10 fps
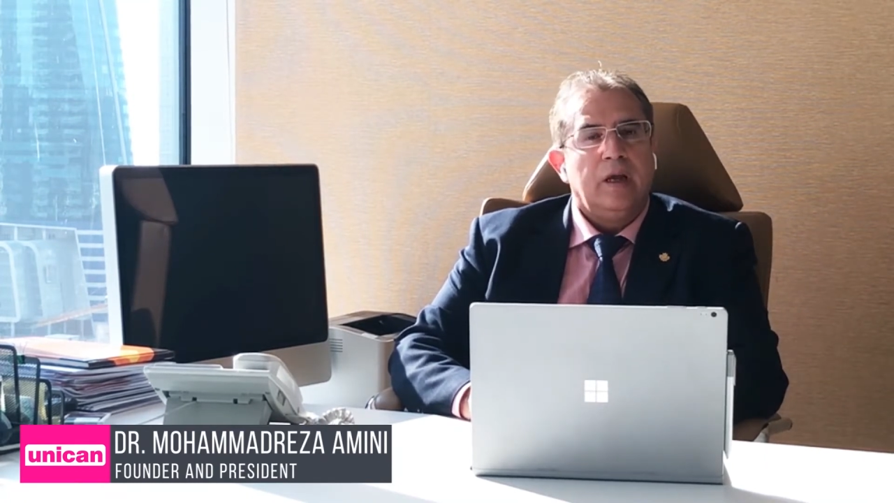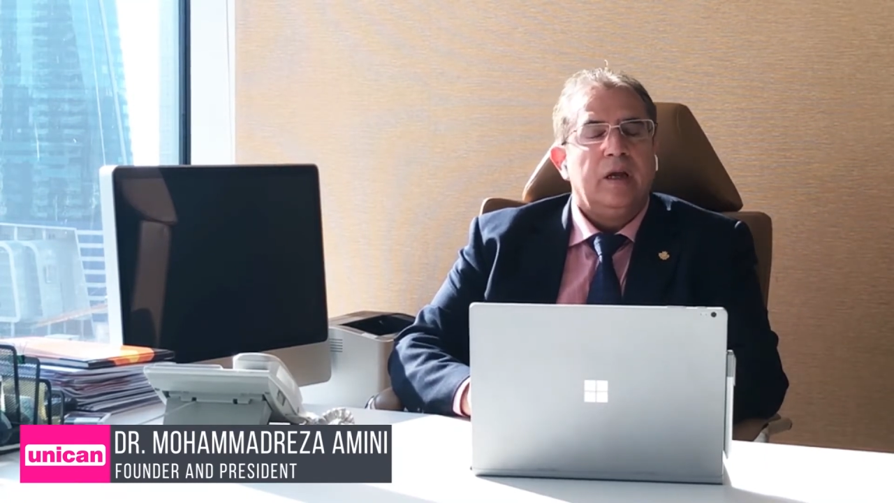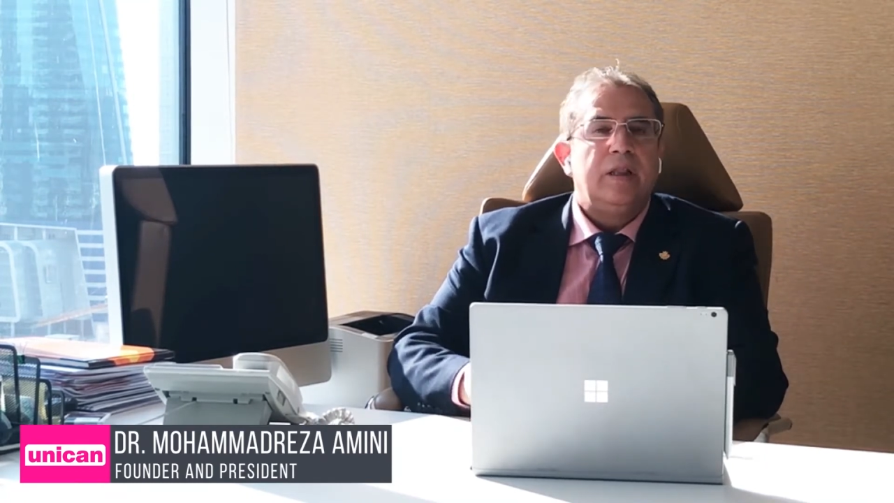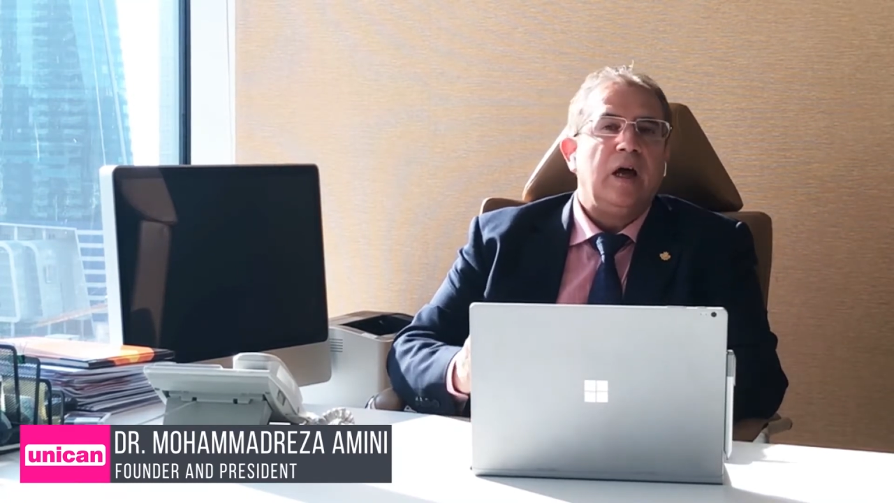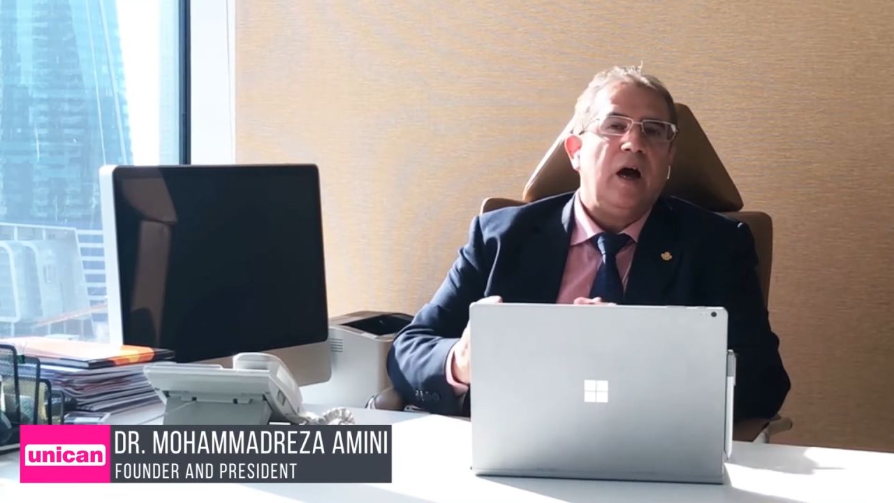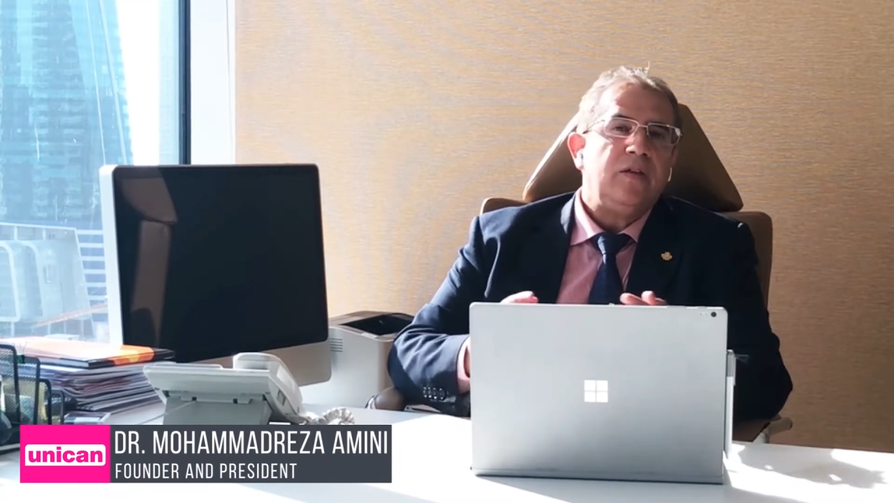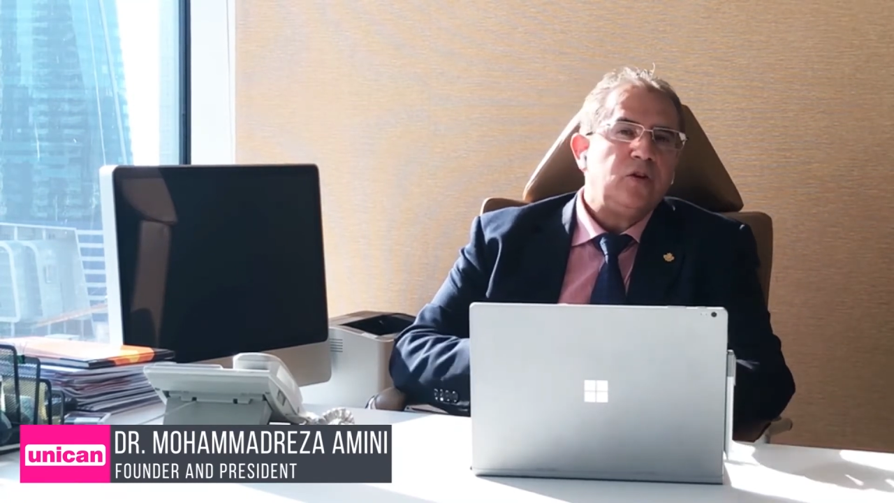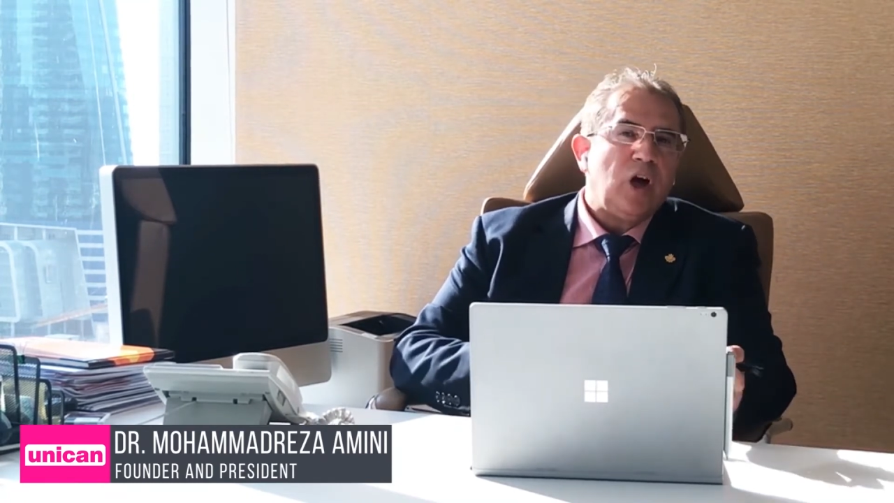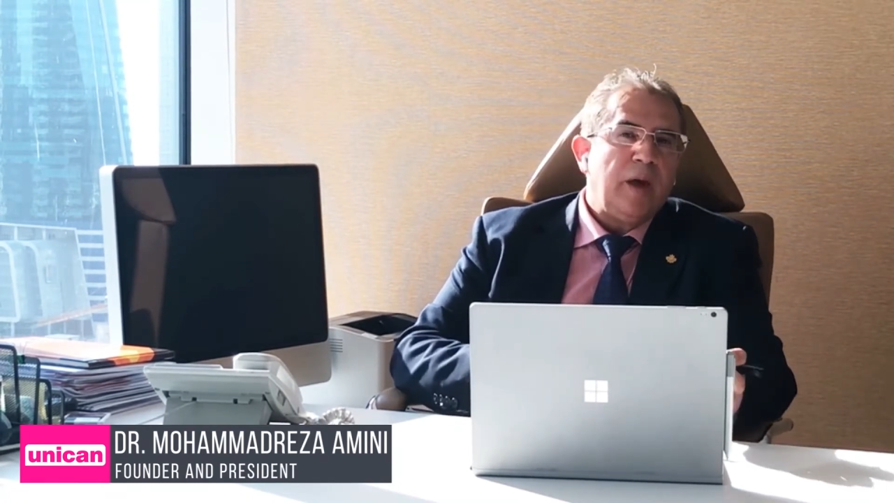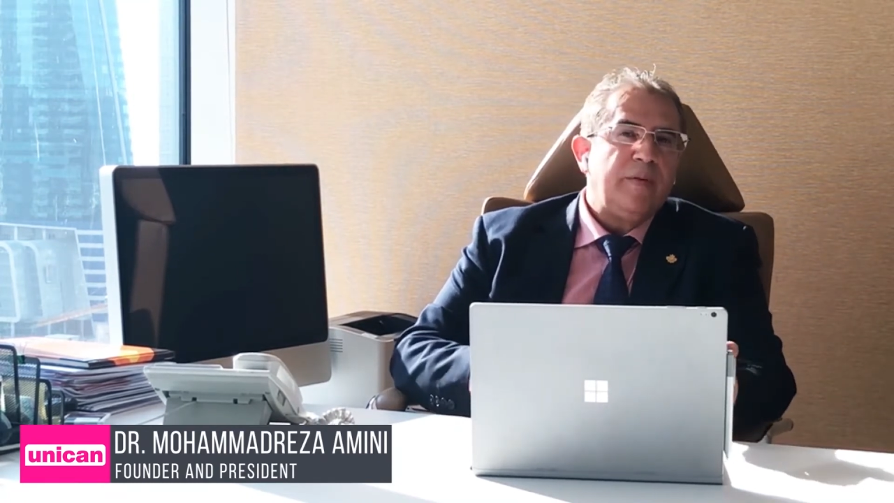The other
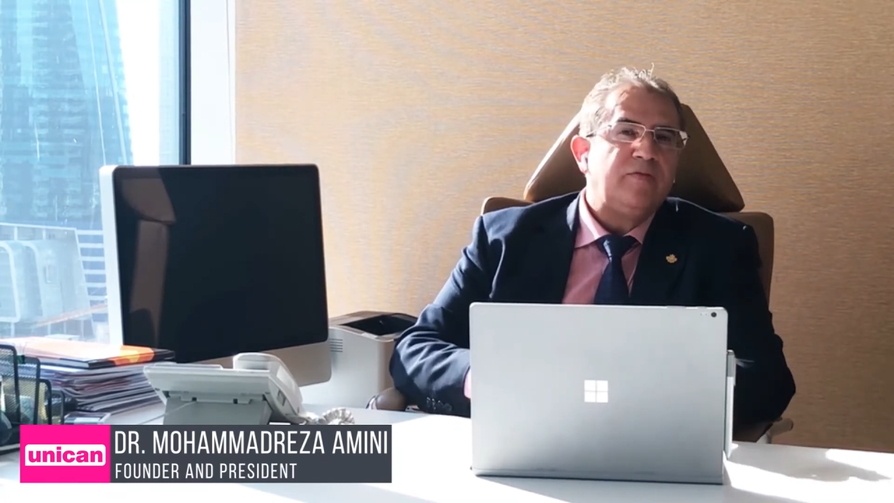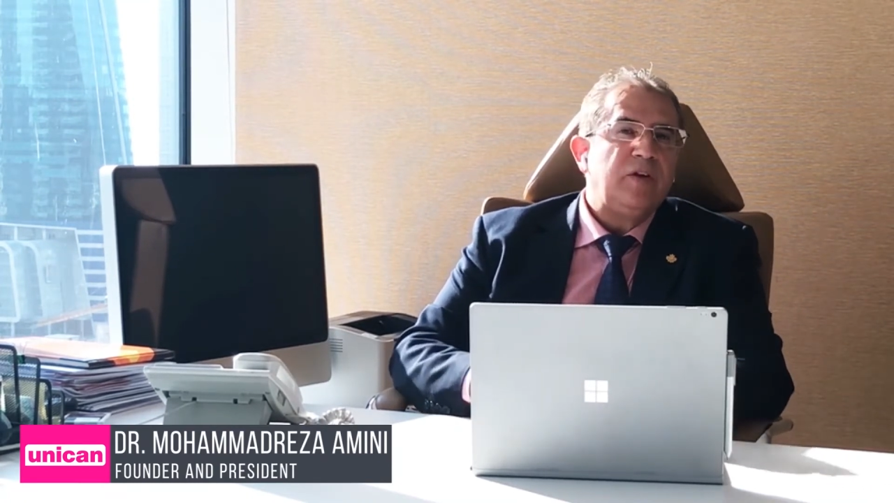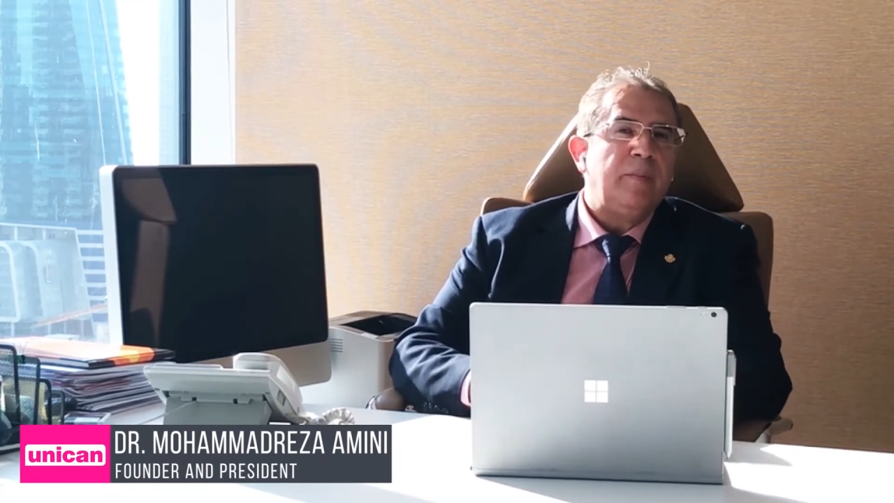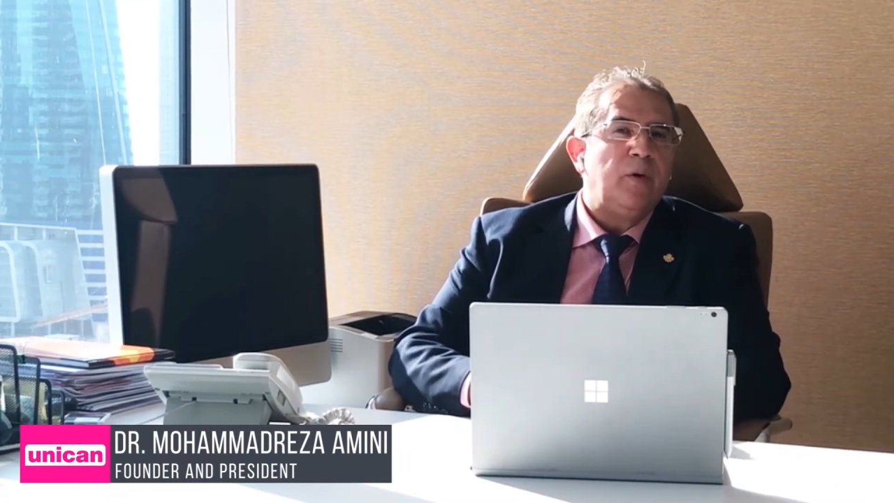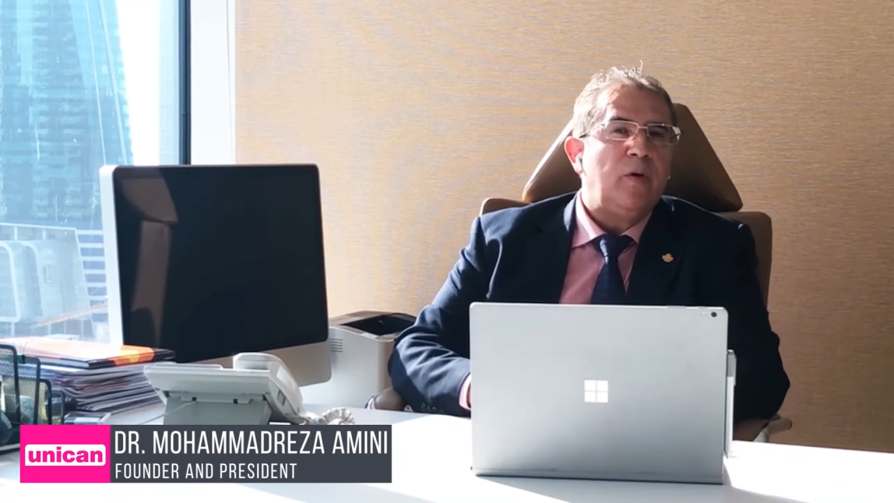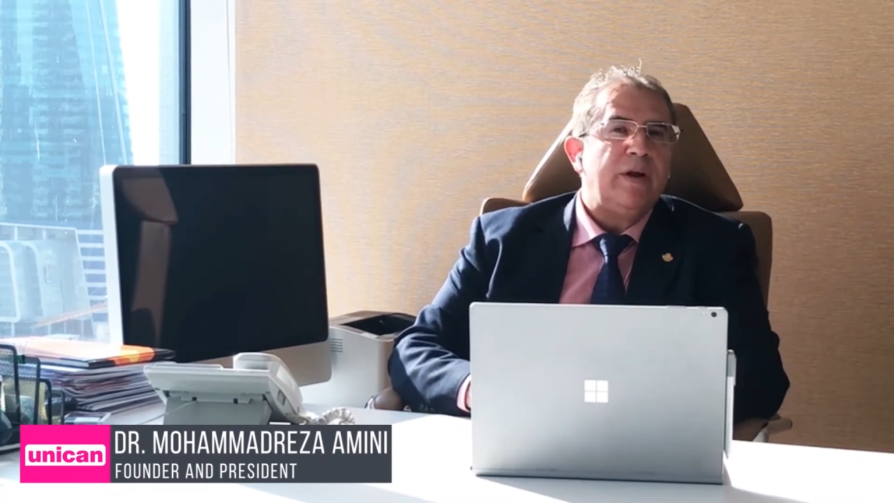type of temporary